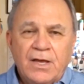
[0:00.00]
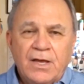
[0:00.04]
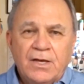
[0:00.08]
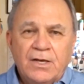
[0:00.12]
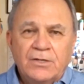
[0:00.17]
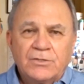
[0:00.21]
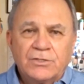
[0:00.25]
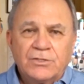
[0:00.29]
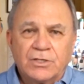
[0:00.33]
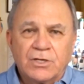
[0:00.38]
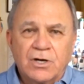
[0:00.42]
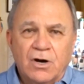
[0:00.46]

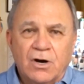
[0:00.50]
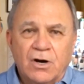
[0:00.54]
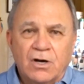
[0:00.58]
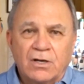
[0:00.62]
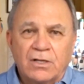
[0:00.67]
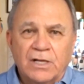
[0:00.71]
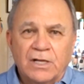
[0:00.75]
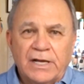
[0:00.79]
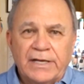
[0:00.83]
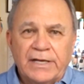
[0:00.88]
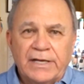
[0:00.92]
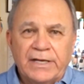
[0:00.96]
So,
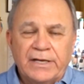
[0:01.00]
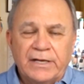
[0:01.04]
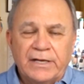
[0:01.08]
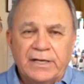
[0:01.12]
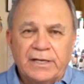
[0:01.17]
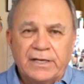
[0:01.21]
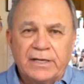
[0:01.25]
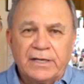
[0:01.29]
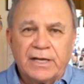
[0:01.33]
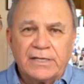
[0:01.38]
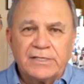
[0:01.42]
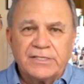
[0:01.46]
Carl,
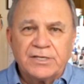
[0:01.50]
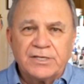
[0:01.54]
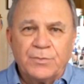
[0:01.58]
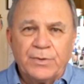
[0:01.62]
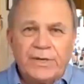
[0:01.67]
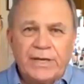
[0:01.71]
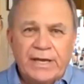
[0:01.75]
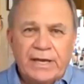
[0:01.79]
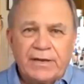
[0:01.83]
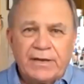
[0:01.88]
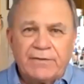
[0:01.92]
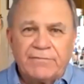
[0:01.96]
I see we
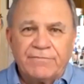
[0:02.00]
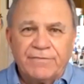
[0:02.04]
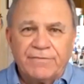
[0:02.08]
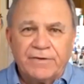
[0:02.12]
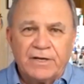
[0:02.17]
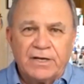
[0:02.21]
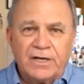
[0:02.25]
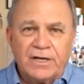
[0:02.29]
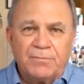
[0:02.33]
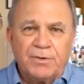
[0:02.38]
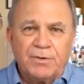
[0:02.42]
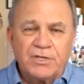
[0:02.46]
have
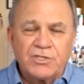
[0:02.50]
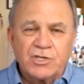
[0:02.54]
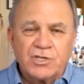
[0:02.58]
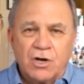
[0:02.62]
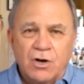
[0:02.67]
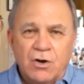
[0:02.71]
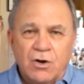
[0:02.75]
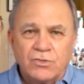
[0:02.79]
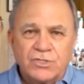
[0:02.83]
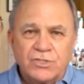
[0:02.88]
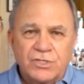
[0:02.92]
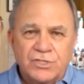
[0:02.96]
a bunch of
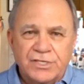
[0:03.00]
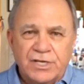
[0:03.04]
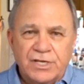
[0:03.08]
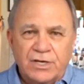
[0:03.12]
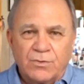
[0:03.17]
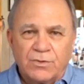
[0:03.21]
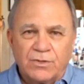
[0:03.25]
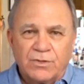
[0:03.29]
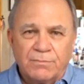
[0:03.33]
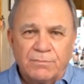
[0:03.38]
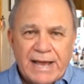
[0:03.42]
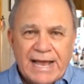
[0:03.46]
hoses there
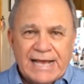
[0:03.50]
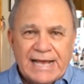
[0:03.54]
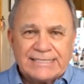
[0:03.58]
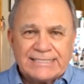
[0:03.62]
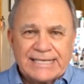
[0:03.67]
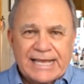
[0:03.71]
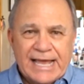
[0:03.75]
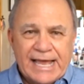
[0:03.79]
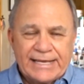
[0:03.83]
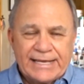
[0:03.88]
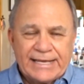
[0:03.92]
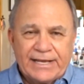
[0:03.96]
with a mask
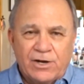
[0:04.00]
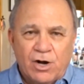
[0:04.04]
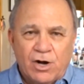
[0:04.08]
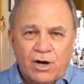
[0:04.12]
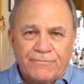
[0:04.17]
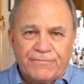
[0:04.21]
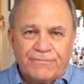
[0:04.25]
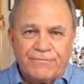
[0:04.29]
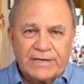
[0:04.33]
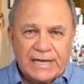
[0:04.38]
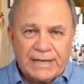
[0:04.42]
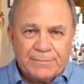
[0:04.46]
hanging
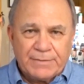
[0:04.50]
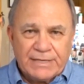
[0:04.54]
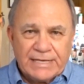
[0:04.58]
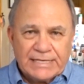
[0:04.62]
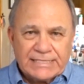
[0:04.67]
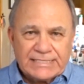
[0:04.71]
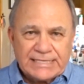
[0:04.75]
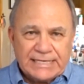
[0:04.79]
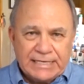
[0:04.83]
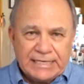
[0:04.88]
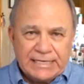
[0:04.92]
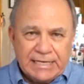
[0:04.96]
off it. I'm
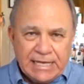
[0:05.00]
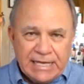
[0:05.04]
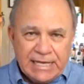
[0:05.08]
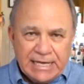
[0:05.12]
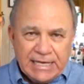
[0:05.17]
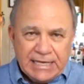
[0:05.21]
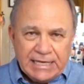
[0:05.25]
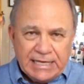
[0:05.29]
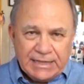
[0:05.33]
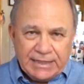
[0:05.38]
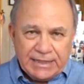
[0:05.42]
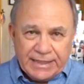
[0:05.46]
guessing
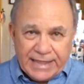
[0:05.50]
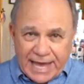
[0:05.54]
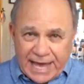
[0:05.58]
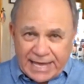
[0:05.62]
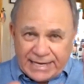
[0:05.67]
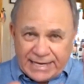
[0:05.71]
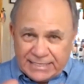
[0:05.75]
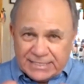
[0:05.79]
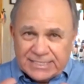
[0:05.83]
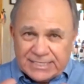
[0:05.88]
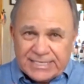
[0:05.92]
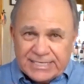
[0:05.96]
that
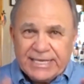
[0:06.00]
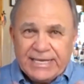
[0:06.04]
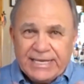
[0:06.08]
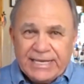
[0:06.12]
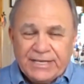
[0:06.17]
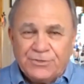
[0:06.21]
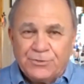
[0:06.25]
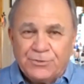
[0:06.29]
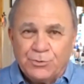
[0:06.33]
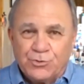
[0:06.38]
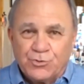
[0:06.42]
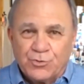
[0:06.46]
is key
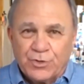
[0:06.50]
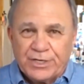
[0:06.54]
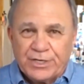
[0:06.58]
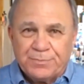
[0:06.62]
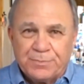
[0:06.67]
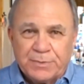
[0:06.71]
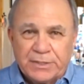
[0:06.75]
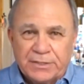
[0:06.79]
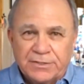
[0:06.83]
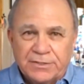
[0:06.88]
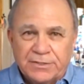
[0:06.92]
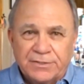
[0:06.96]
to treatment.